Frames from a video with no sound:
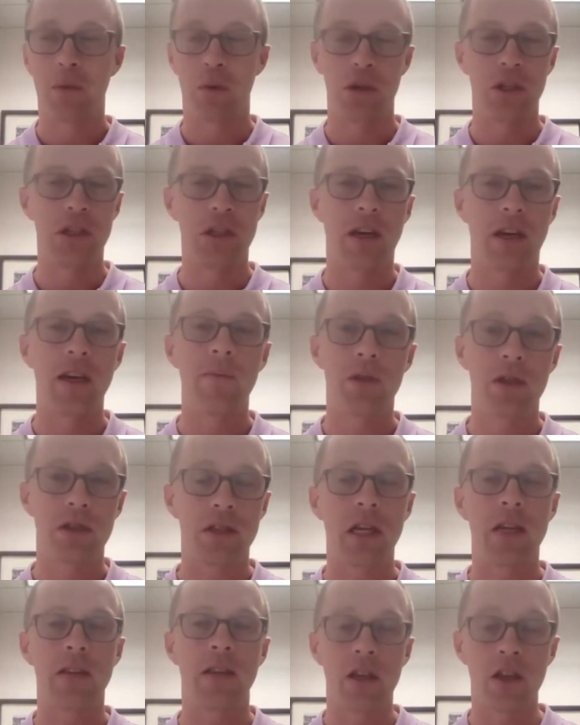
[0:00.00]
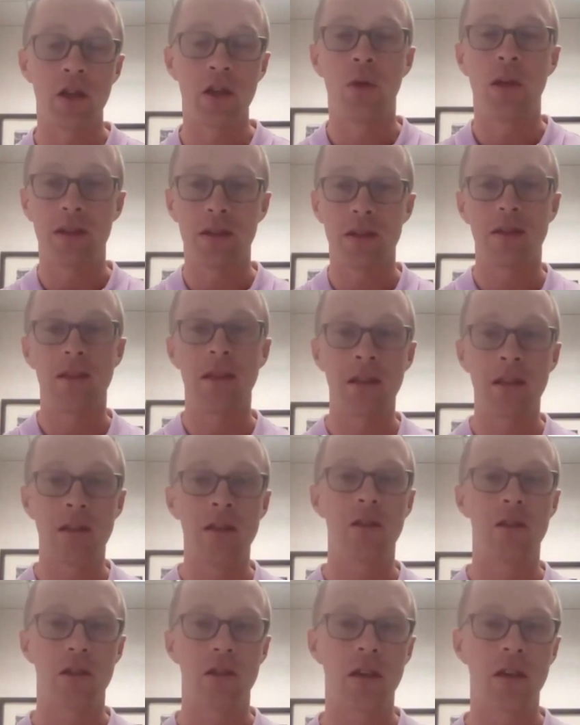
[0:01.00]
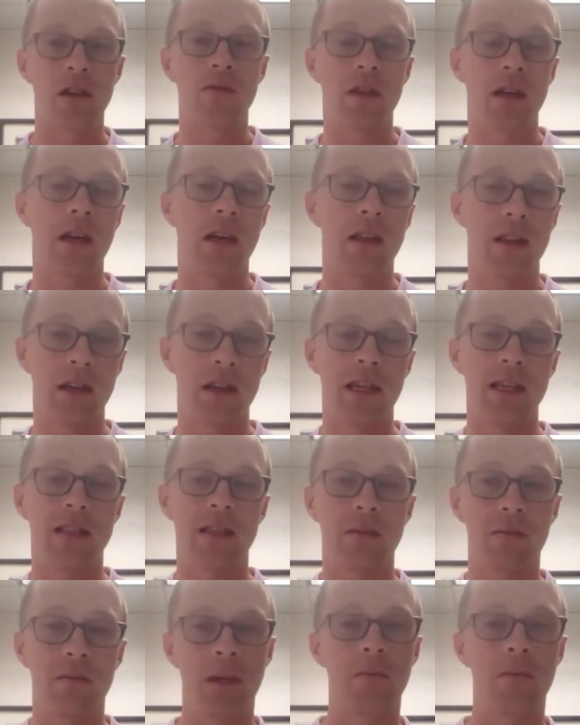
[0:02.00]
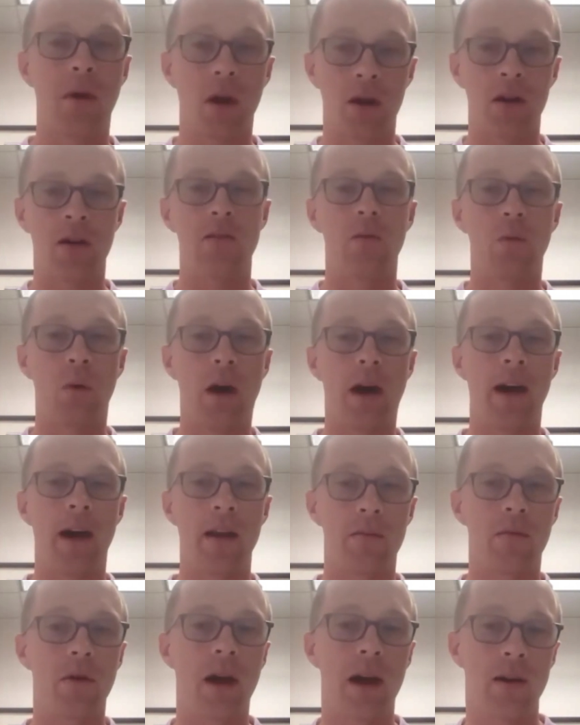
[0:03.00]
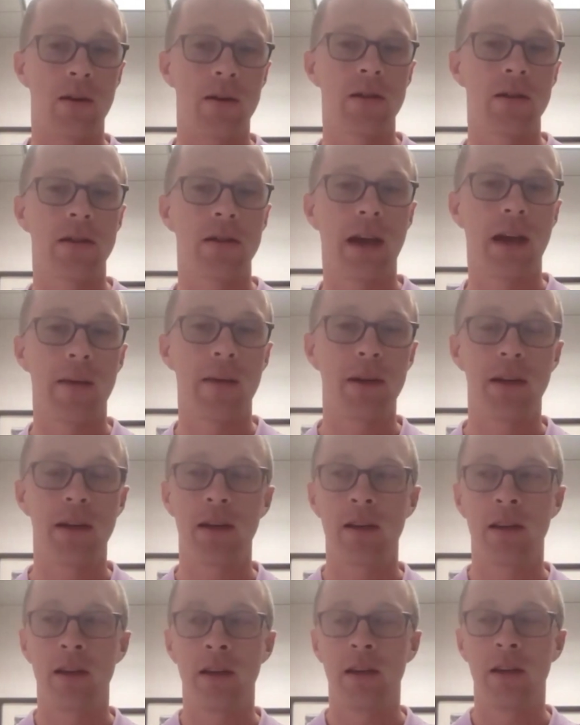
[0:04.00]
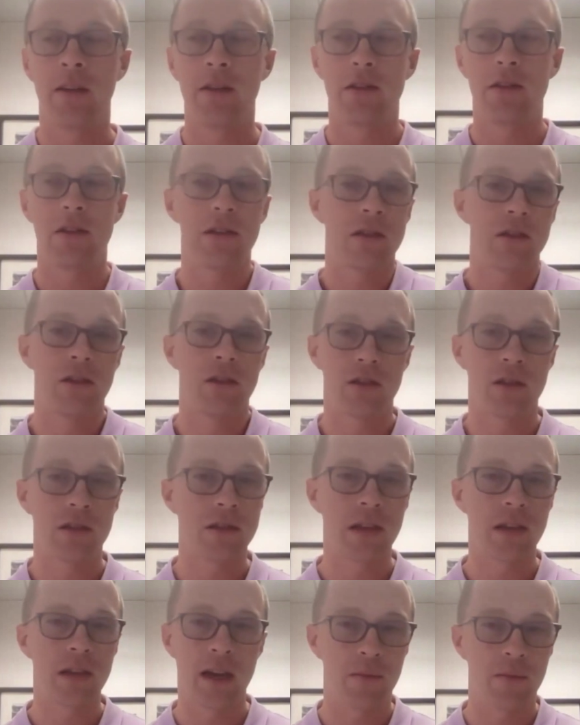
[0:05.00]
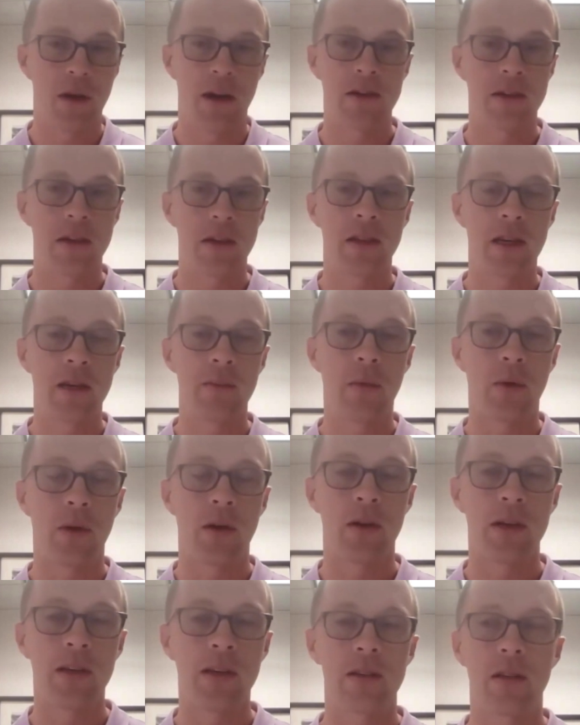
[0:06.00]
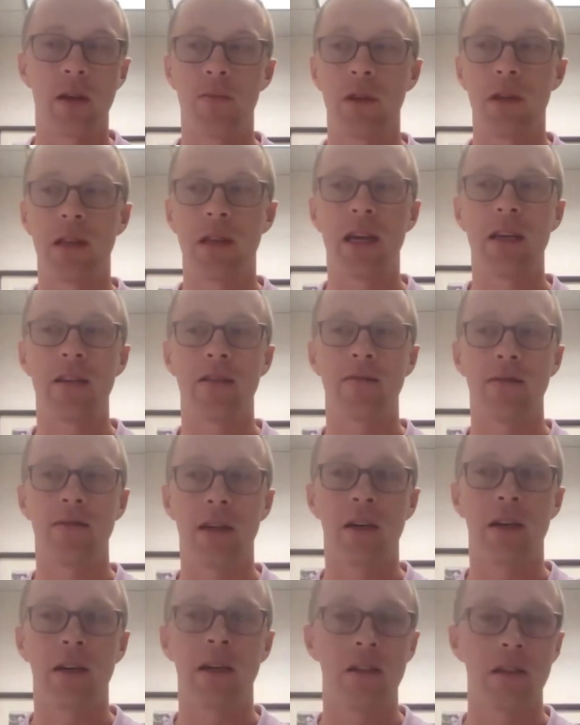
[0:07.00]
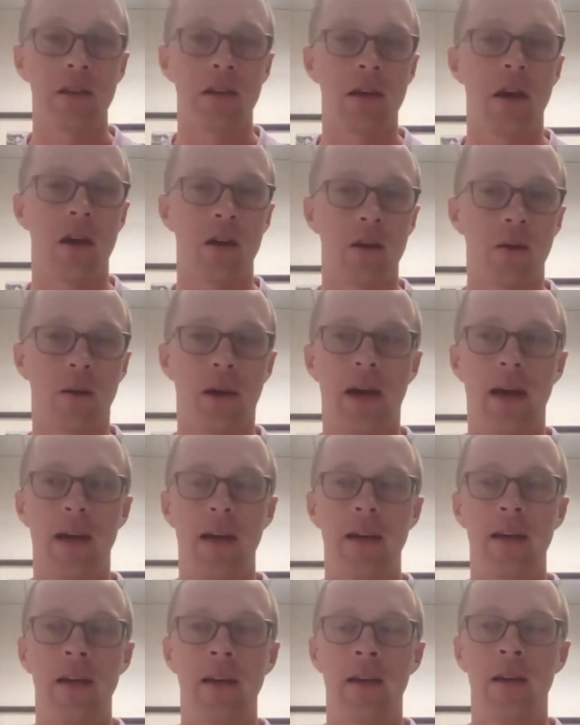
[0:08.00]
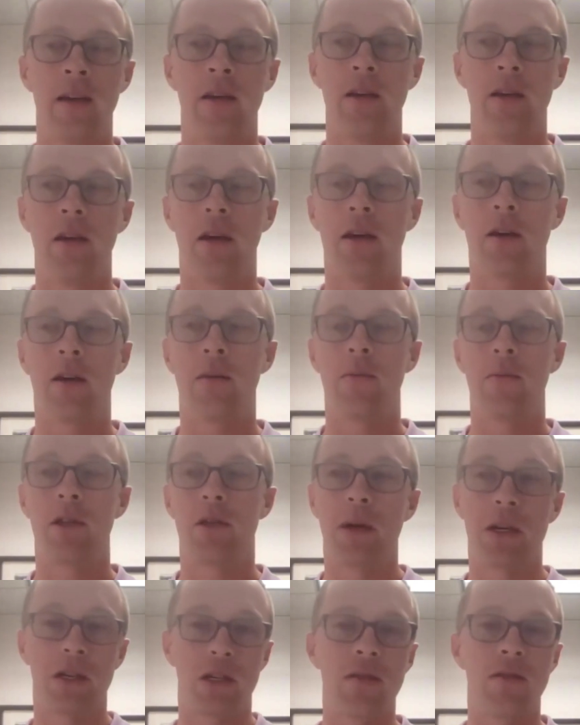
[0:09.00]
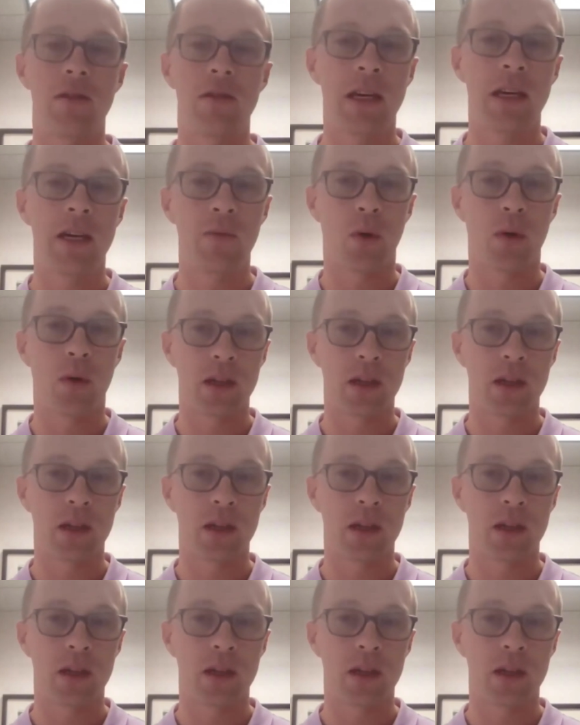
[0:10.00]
we're done. I'm just saying that you can see this shift. And I think that's a big part of why the progress is happening. This isn't just a side project anymore. It's something that has very clear ROI, especially if you're getting